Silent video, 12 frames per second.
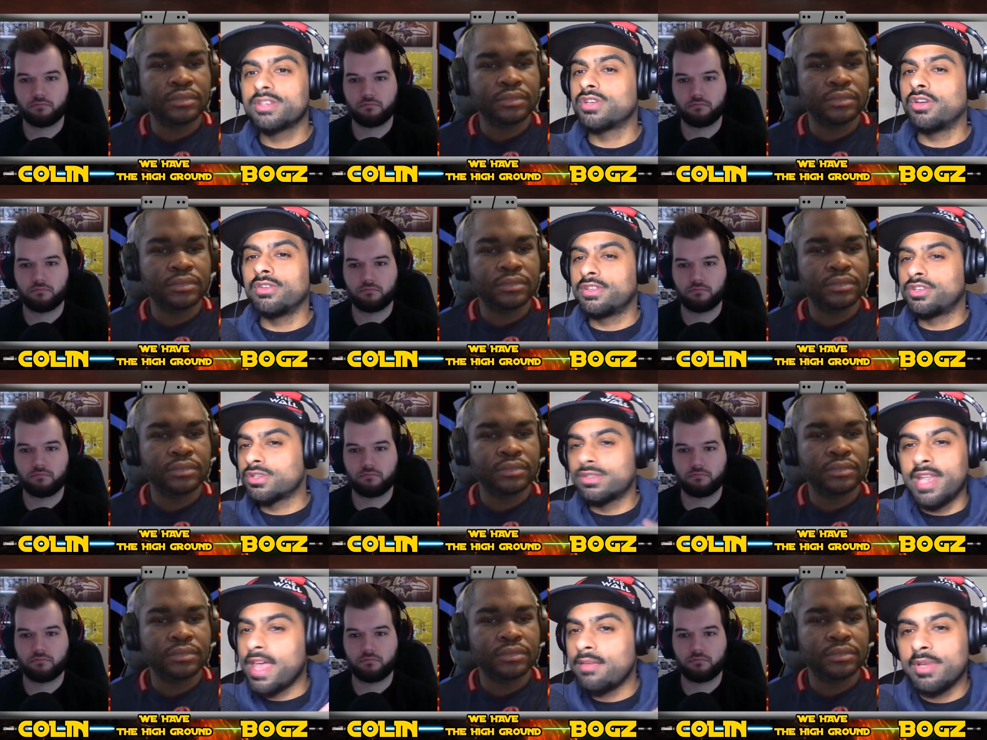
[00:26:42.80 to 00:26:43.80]
Speaker 1: So just
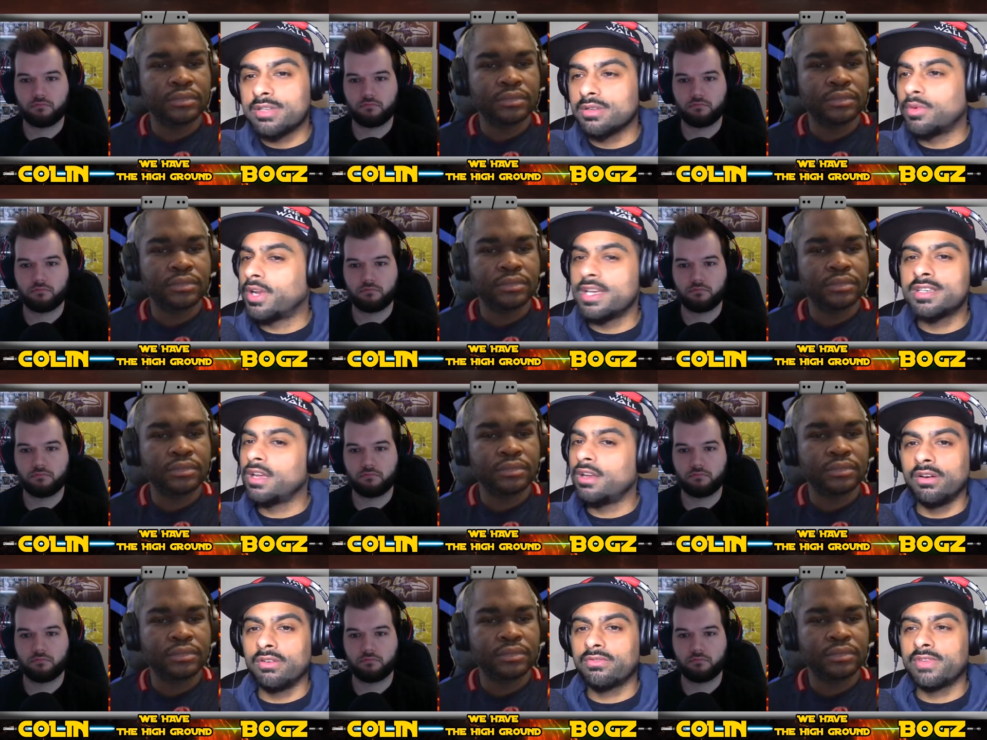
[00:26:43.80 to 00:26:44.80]
naming someone isn't
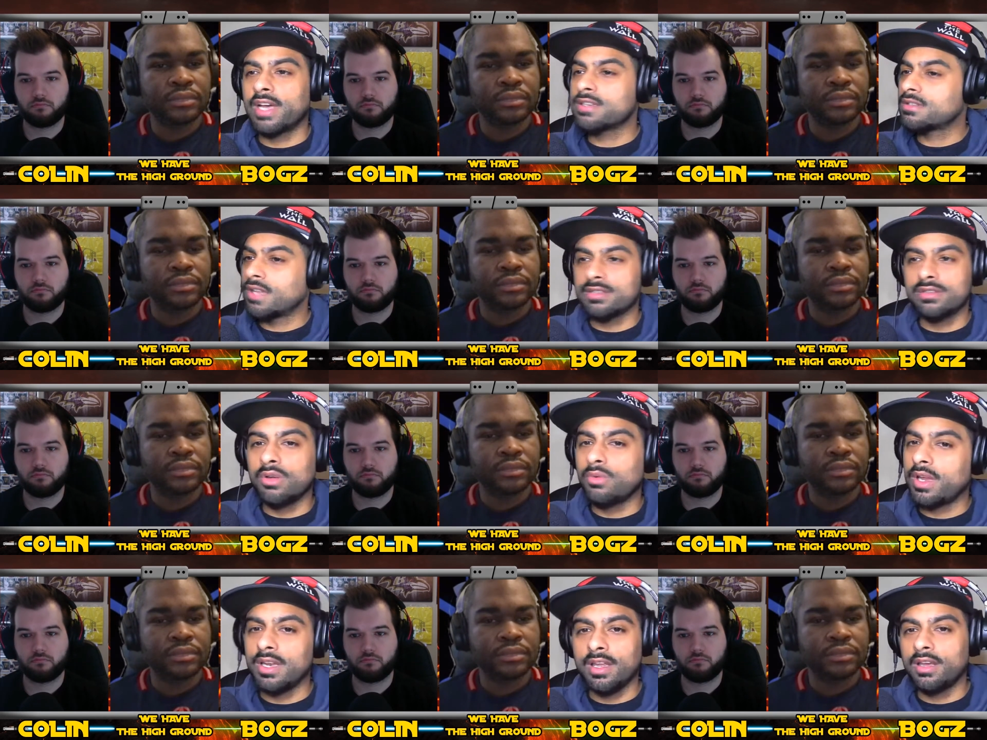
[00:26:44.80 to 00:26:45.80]
enough. That's that's
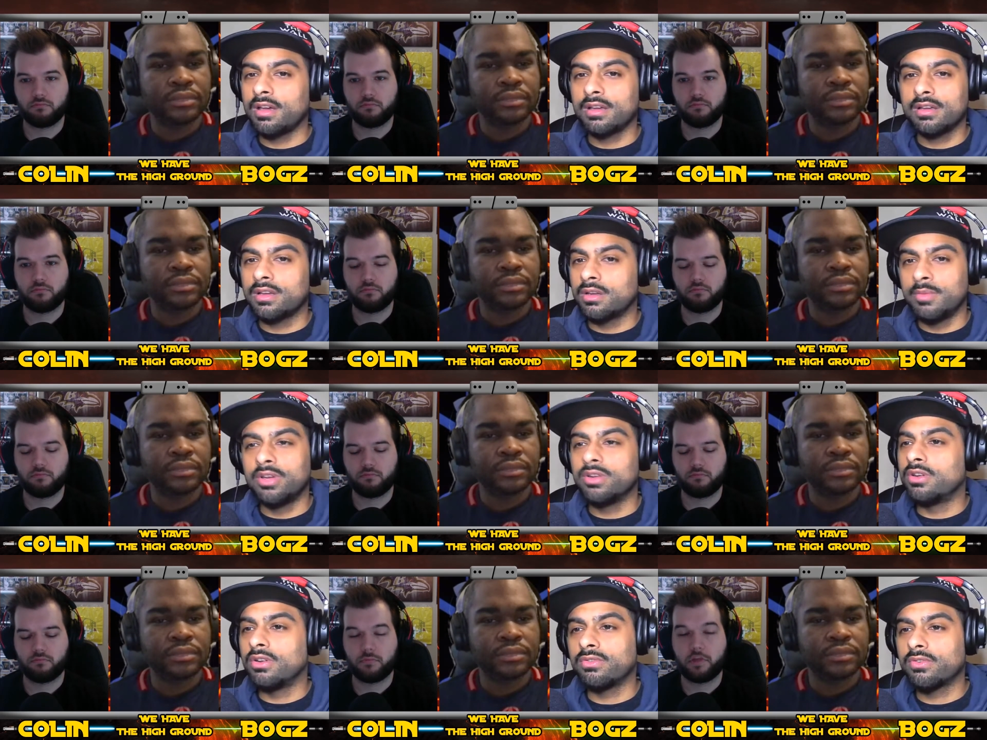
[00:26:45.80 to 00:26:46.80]
nowhere near going to be
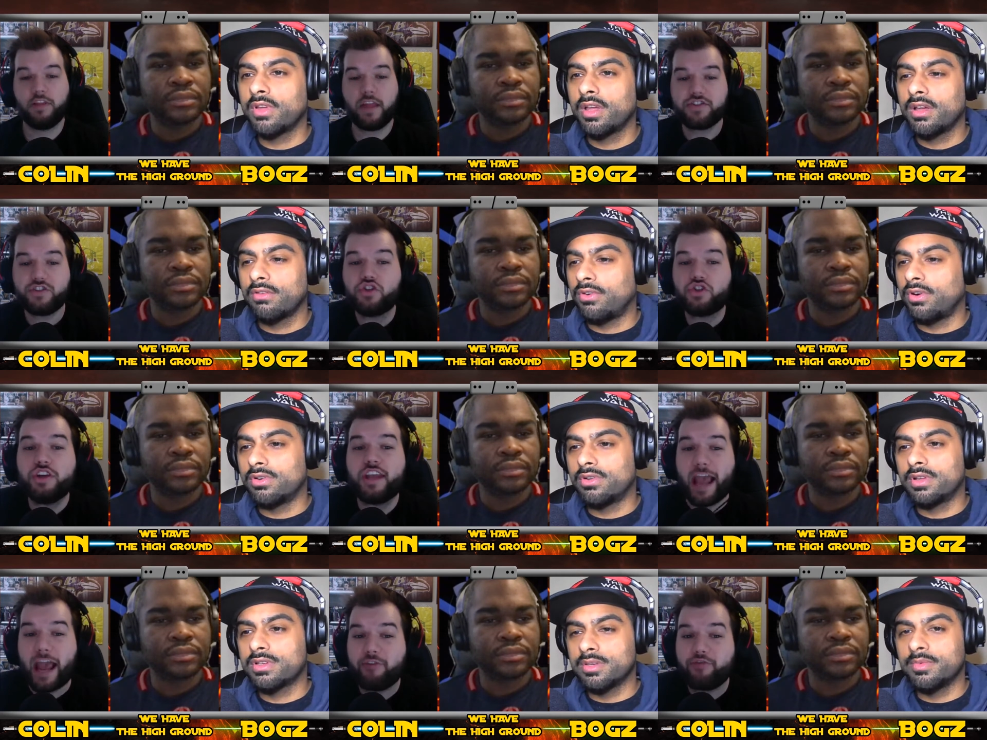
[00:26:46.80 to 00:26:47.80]
good enough. And that's
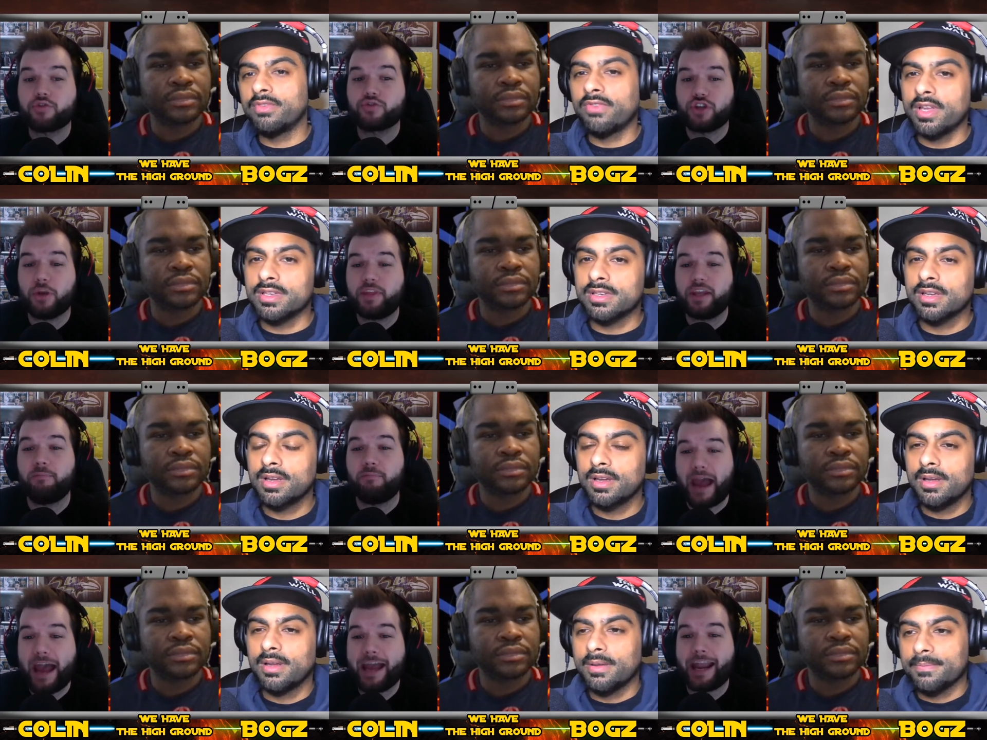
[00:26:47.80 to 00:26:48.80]
usually after something
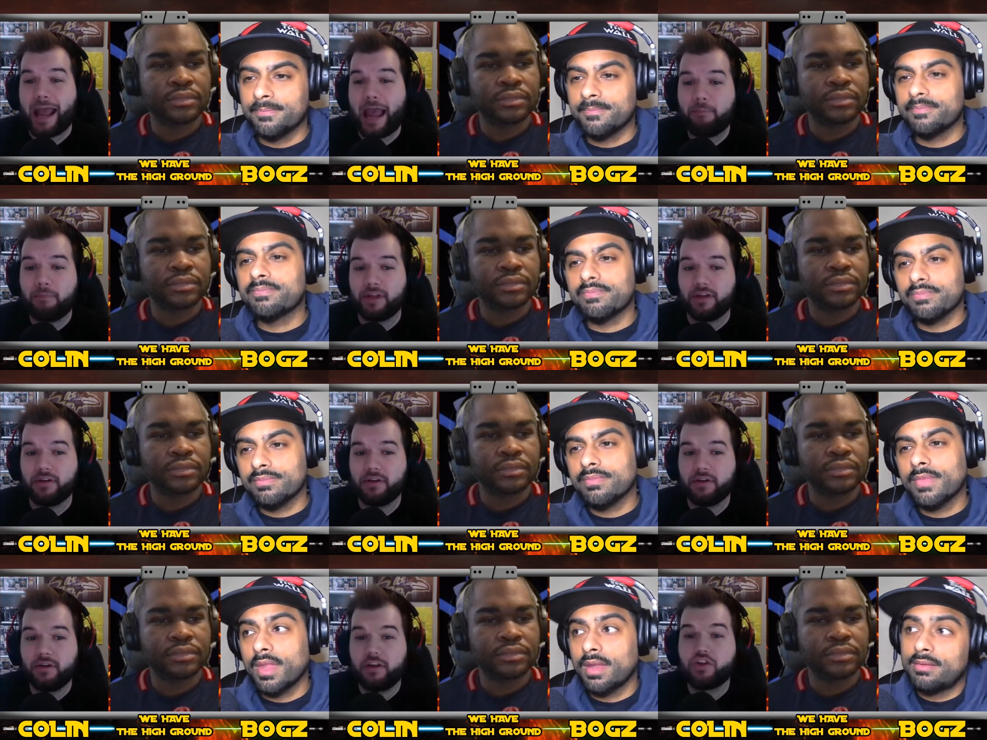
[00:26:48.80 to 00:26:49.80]
Speaker 2: bad happened.
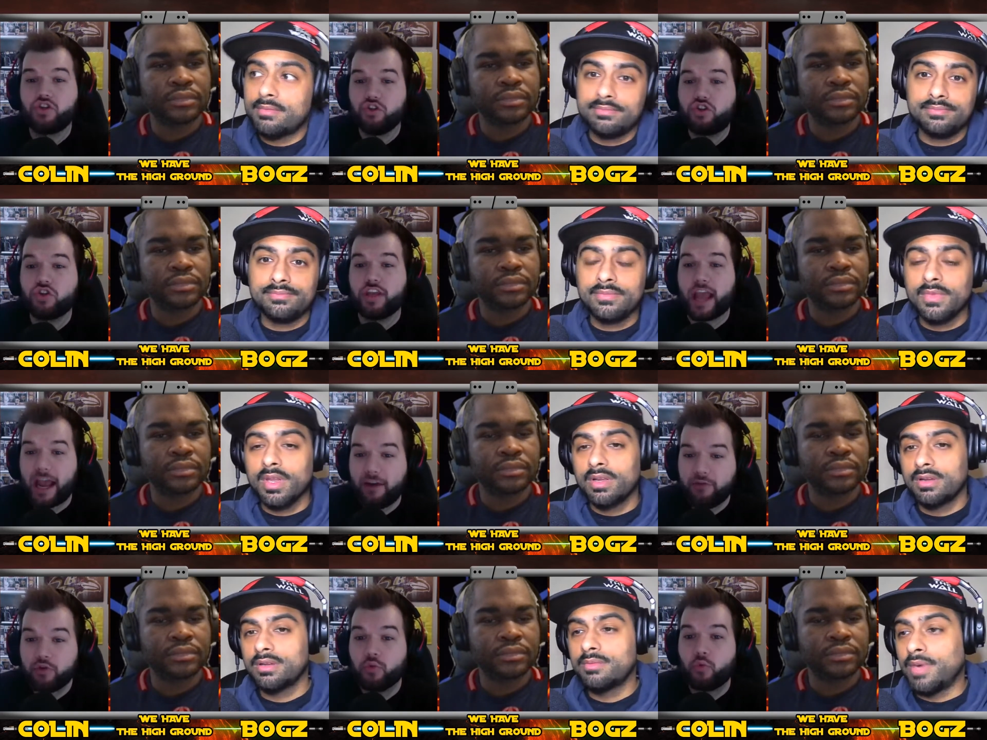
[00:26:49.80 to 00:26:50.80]
That's usually
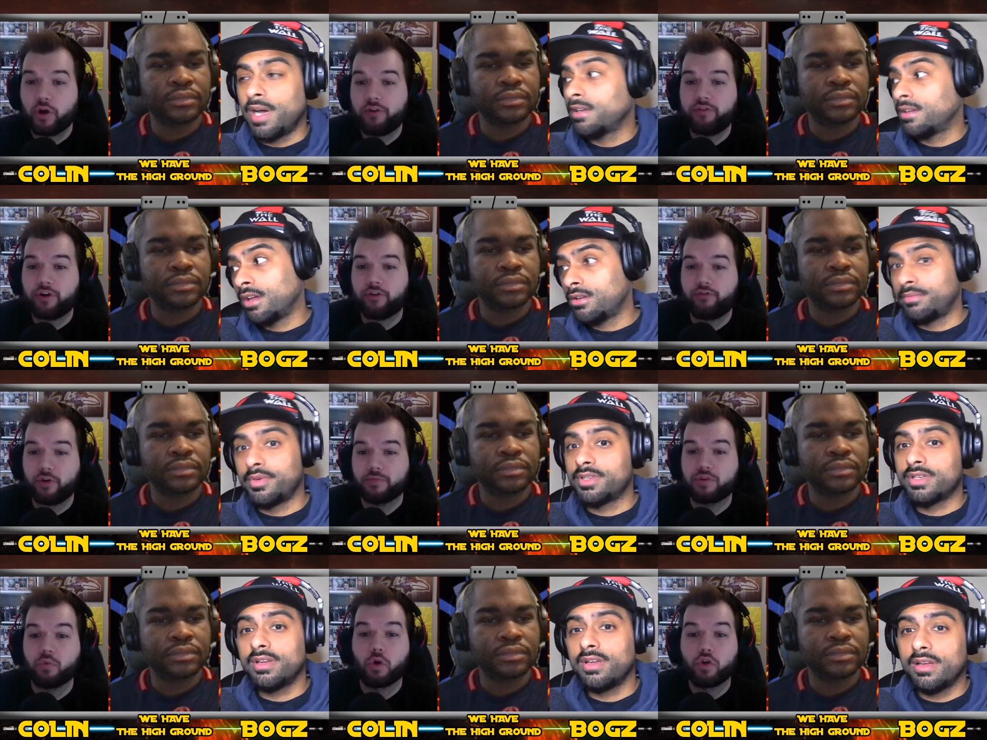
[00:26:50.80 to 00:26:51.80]
after one. I don't know.
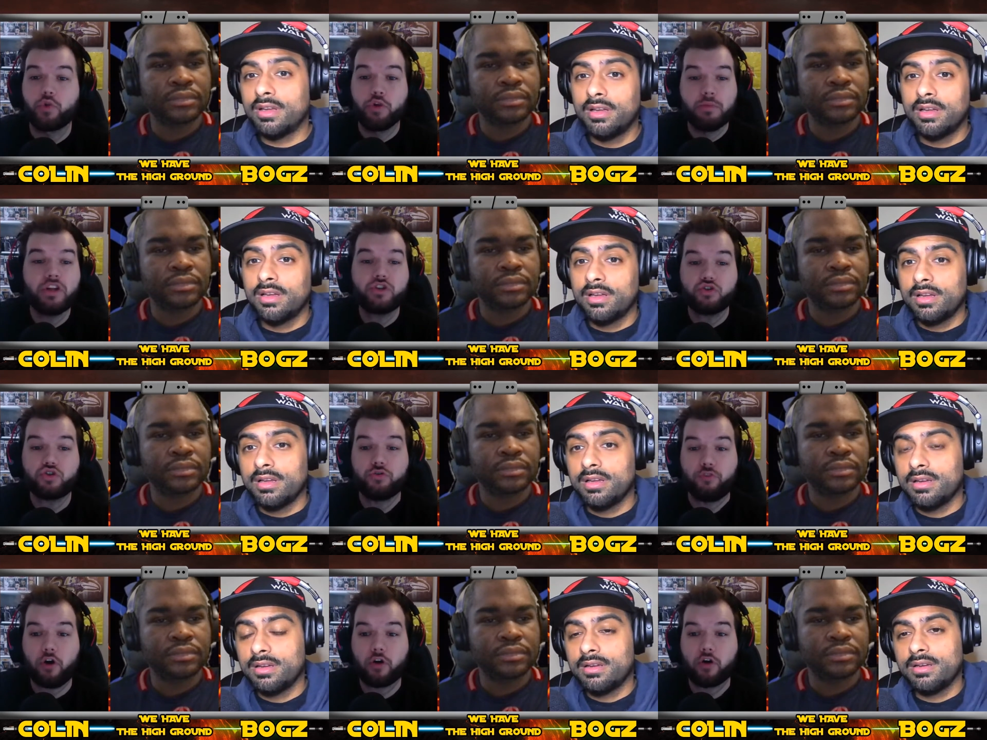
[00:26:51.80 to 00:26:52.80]
Films, well, you, you mentioned
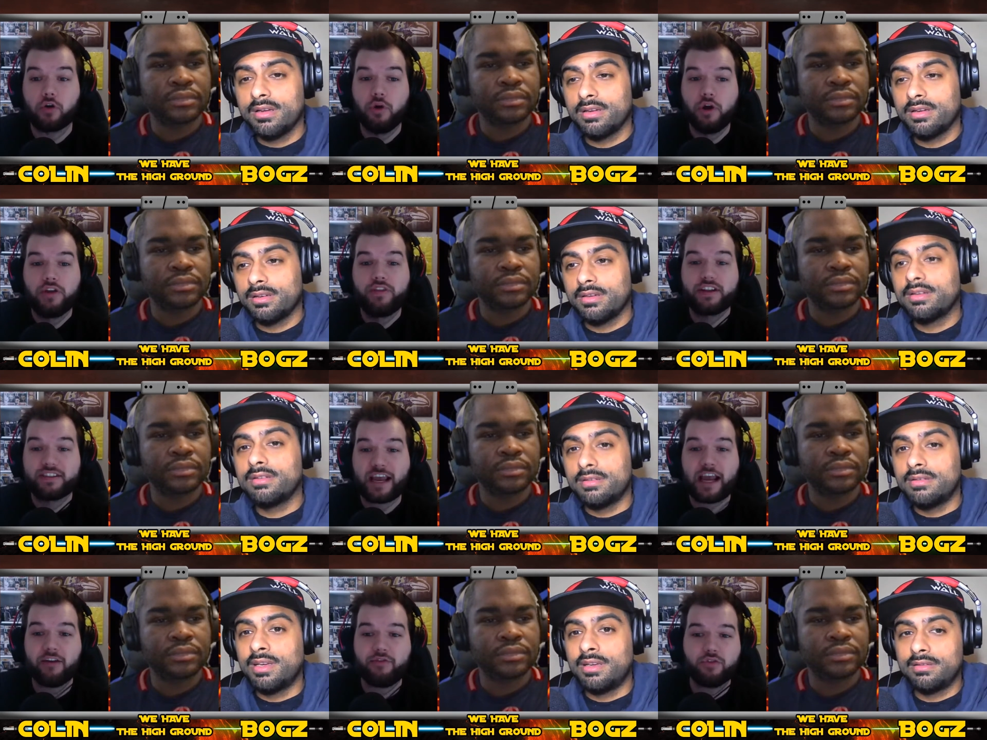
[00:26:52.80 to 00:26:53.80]
Trevorrow. That's
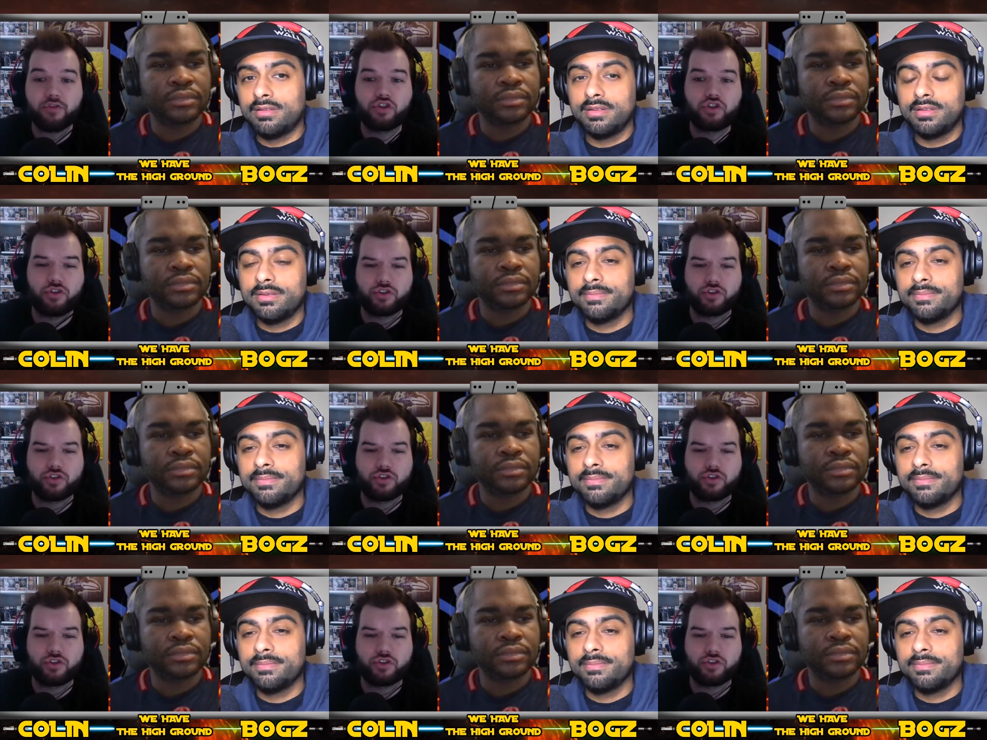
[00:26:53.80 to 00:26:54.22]
after the